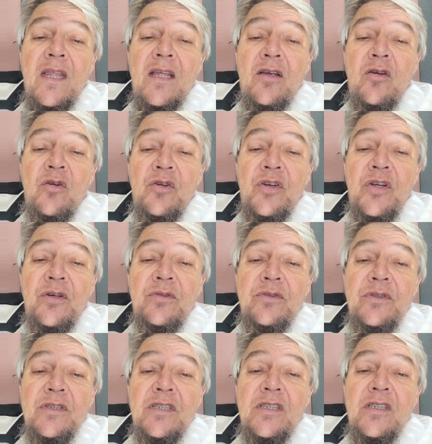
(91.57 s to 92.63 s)
condo
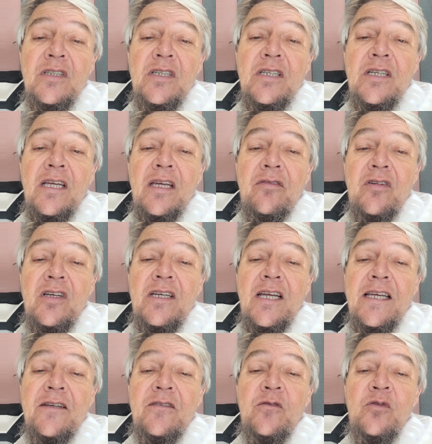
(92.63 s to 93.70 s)
every
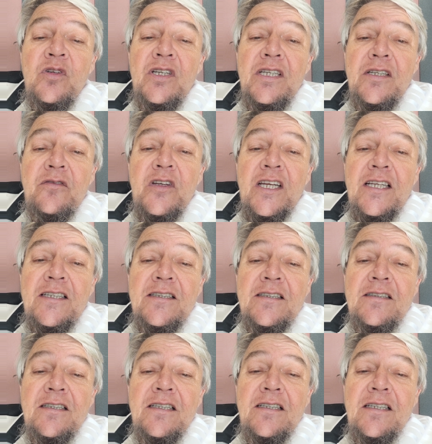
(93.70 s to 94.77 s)
day for a living,
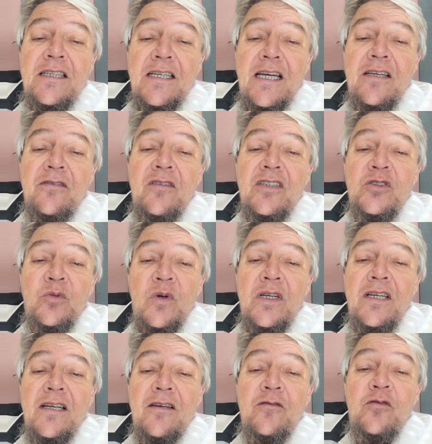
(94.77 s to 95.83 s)
and he gave us
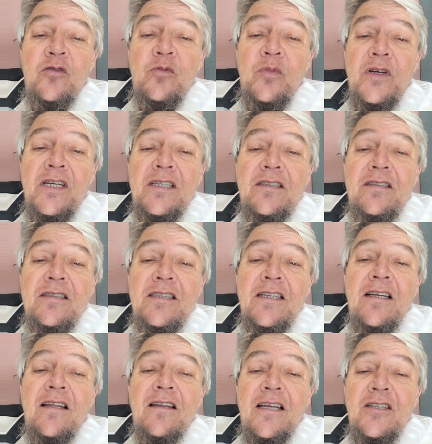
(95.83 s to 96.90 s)
1 loaf of bread.
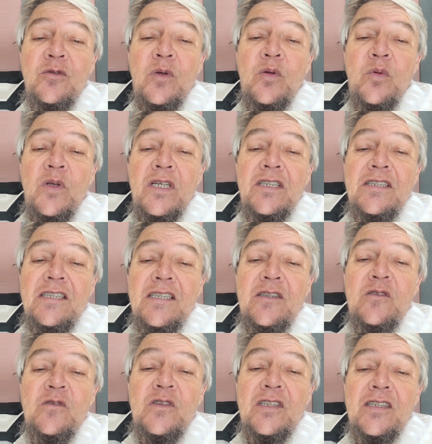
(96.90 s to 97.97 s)
That's what we
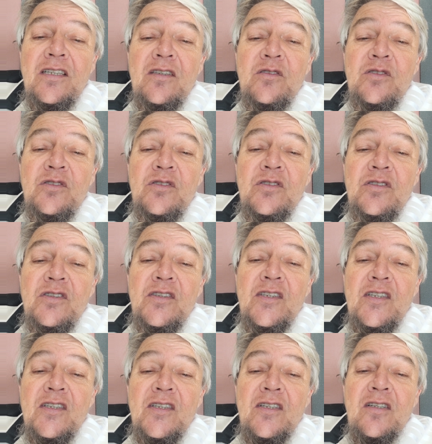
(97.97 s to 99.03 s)
received in those
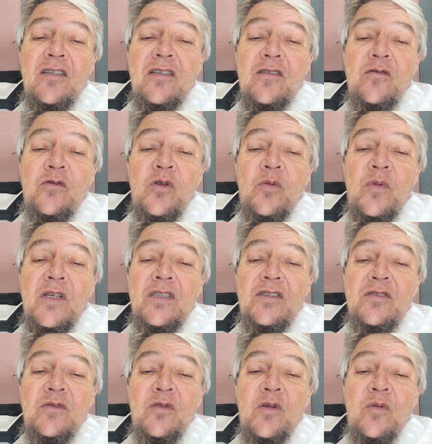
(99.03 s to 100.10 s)
4
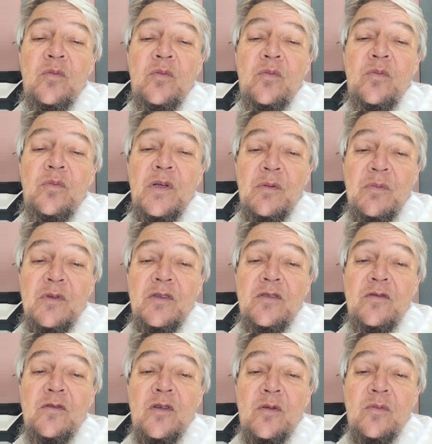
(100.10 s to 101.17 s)
months from
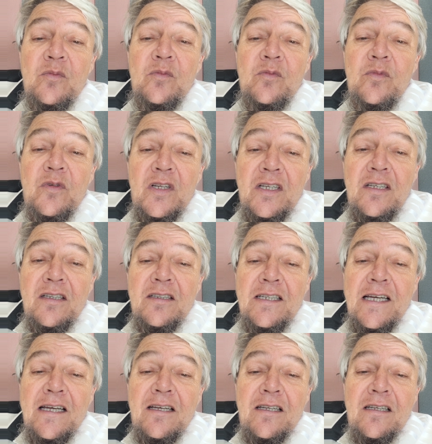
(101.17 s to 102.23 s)
people from there
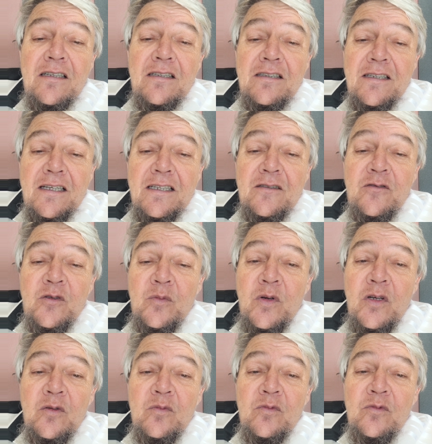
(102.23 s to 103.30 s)
and from
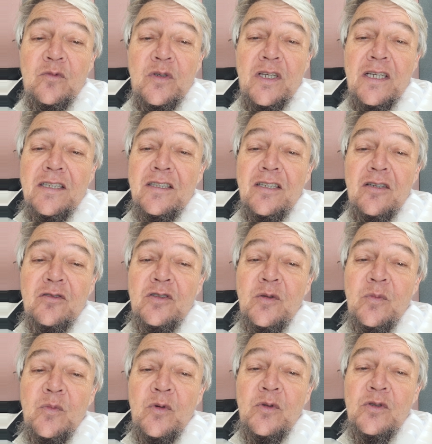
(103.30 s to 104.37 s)
home. We had no
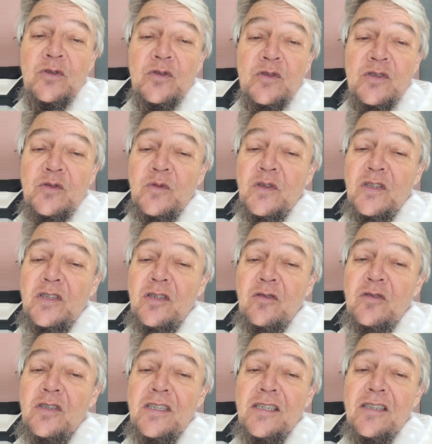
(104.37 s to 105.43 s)
support, but we
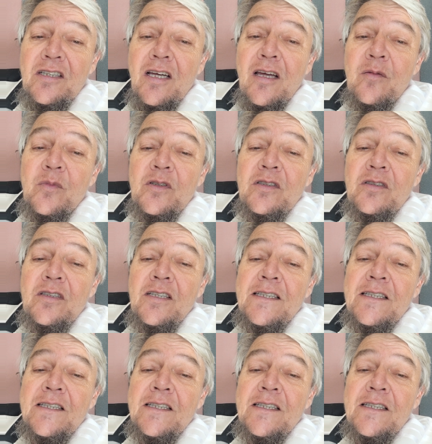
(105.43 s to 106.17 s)
totally relied on